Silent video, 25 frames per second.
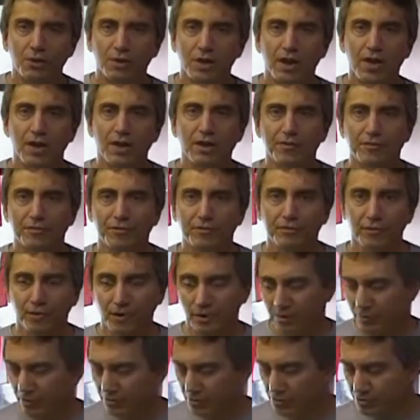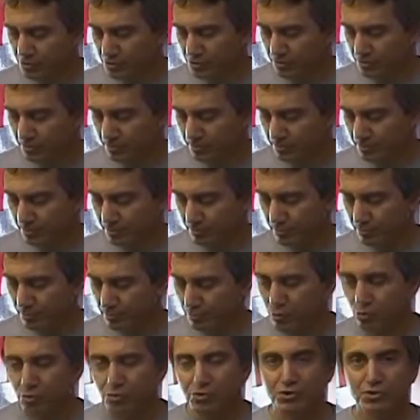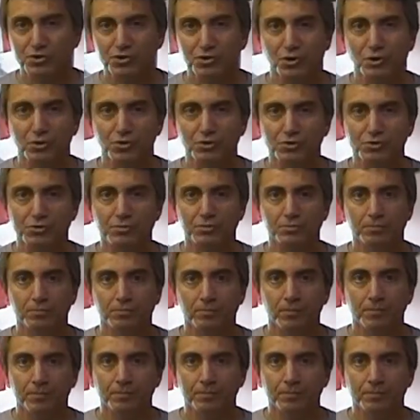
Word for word: okay if uh, those poor souls